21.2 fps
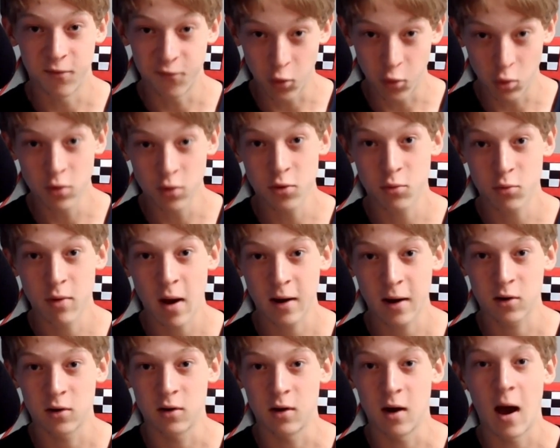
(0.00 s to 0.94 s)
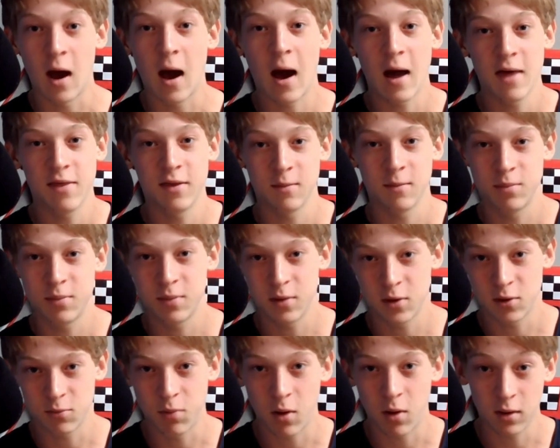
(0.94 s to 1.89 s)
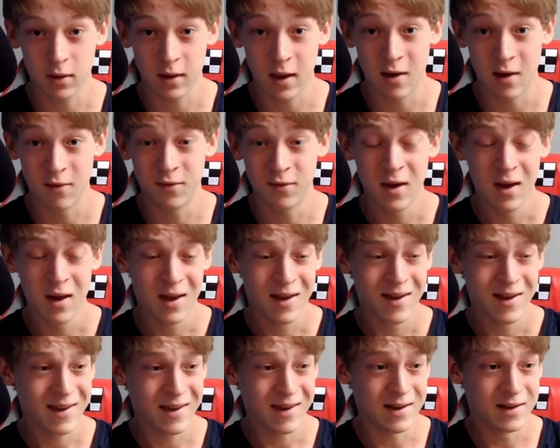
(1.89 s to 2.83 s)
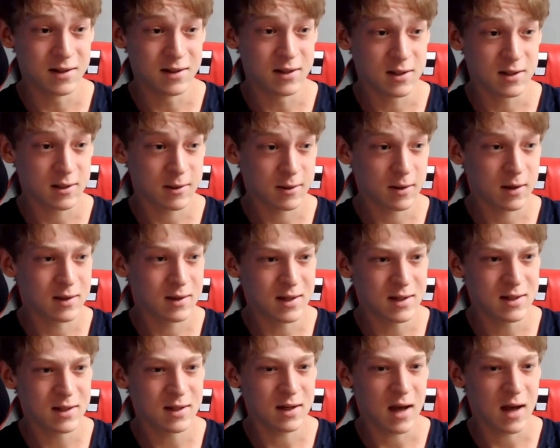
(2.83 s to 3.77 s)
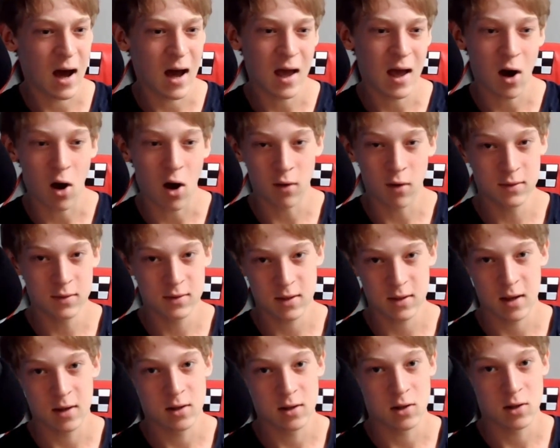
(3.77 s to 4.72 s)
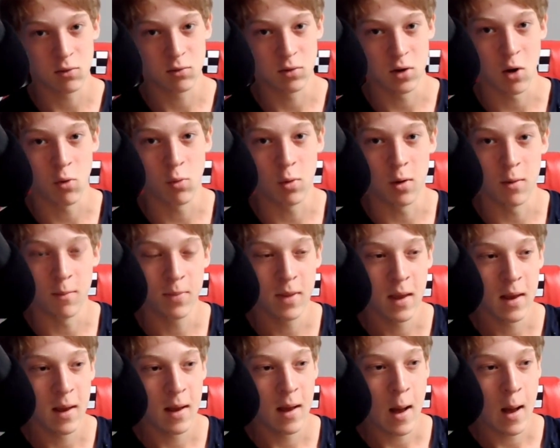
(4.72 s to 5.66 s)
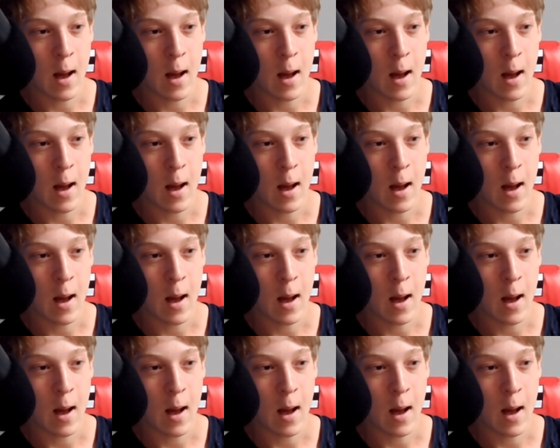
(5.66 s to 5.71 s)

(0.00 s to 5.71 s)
For the record, I think Pierre Polyev is a decent guy. Obviously, I don't know him.